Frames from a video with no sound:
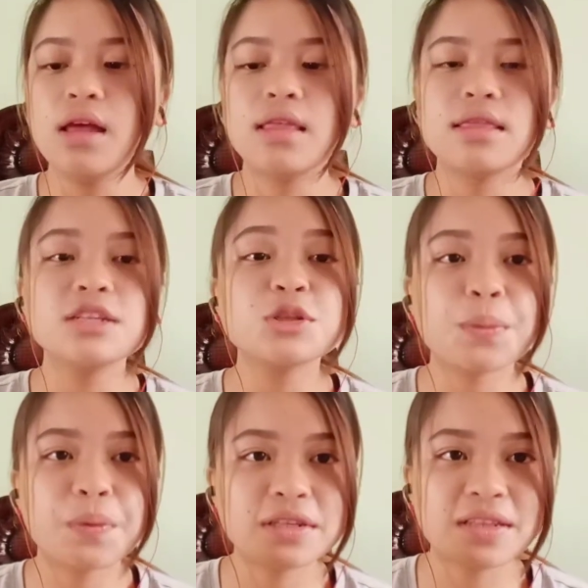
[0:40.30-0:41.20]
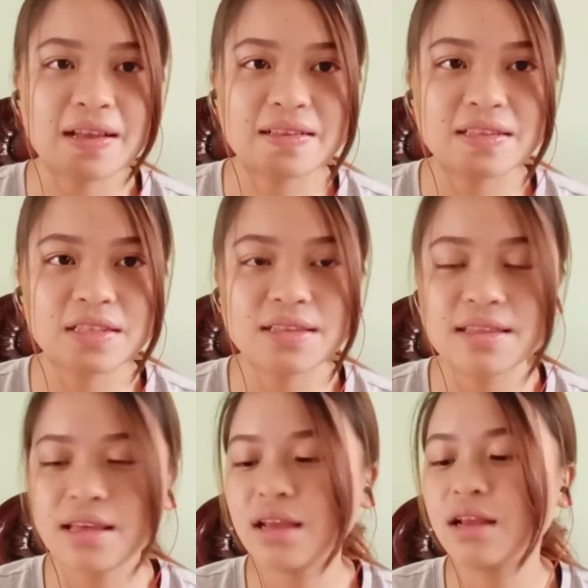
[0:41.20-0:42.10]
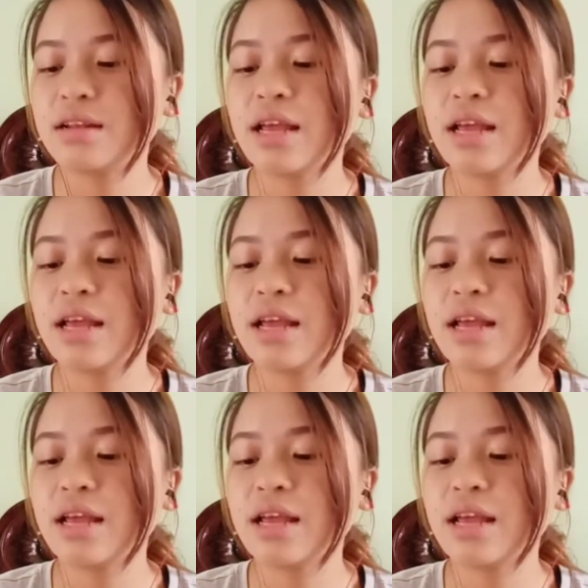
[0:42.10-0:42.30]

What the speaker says: this represents the